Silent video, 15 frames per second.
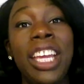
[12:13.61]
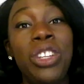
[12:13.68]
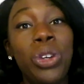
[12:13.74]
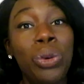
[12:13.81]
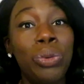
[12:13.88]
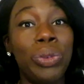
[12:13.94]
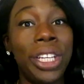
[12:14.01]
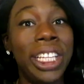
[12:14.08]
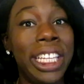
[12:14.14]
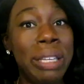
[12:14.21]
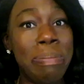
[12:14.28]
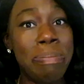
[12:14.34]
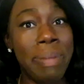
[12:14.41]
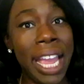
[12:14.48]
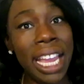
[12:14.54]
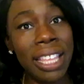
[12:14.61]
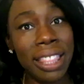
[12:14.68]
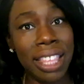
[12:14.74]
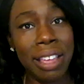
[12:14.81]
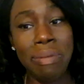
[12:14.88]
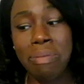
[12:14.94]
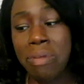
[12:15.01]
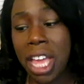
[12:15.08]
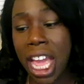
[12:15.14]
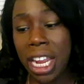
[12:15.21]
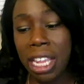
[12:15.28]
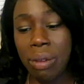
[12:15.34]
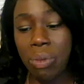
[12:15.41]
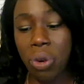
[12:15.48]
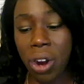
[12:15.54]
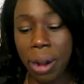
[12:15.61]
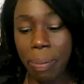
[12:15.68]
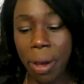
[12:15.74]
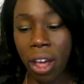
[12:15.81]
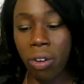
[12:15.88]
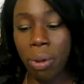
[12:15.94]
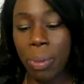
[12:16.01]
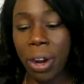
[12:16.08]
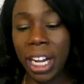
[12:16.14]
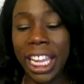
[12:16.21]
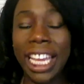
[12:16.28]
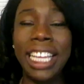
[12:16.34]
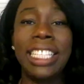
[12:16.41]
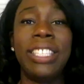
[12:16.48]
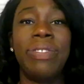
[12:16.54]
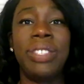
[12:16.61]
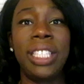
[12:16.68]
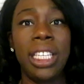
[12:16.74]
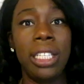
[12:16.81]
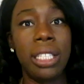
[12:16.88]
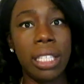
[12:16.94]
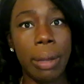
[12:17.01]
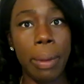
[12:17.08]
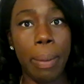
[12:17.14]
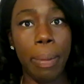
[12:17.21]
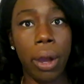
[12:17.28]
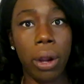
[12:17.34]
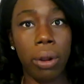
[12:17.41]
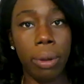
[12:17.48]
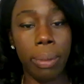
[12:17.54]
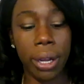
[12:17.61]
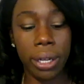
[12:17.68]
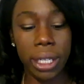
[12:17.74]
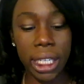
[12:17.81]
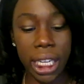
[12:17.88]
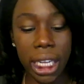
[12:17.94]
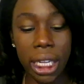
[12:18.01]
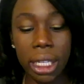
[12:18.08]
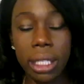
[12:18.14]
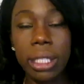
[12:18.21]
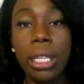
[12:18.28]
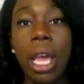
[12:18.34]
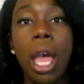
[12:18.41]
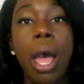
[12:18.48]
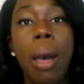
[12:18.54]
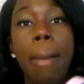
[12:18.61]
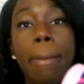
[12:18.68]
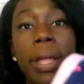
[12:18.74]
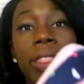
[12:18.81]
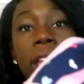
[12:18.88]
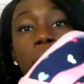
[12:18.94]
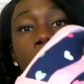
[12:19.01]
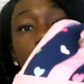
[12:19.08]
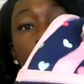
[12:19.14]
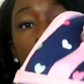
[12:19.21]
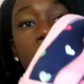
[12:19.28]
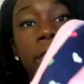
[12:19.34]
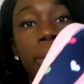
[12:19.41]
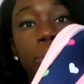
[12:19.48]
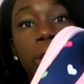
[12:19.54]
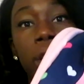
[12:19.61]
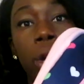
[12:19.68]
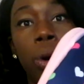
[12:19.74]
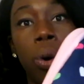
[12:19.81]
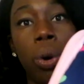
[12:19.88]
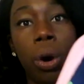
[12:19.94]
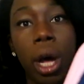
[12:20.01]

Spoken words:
They don't really make them anymore at Pottery Barn Kids. I've seen some at Pottery Barn Teens, but they don't make them to